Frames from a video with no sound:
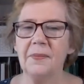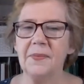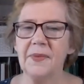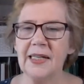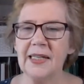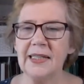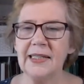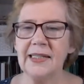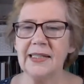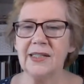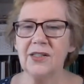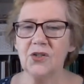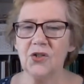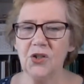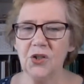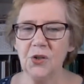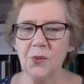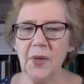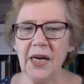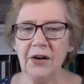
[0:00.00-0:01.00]
There's
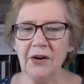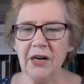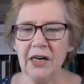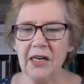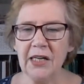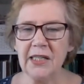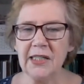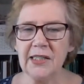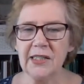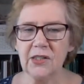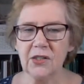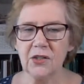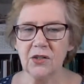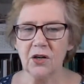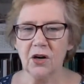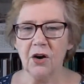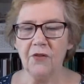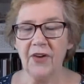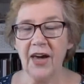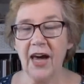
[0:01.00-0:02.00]
two areas
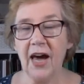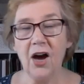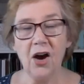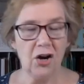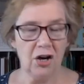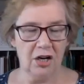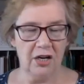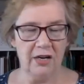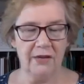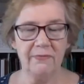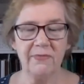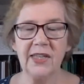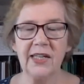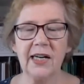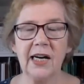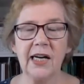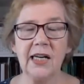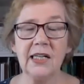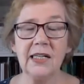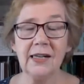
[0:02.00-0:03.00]
of our home
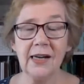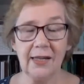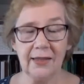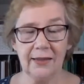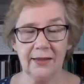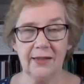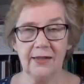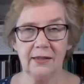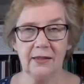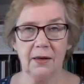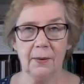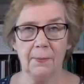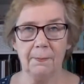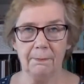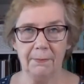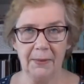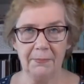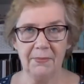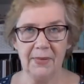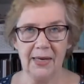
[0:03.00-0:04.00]
that are nothing
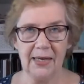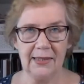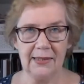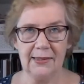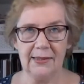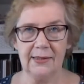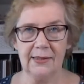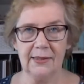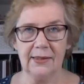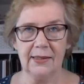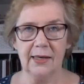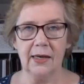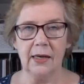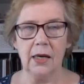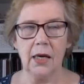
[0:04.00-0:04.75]
but mess.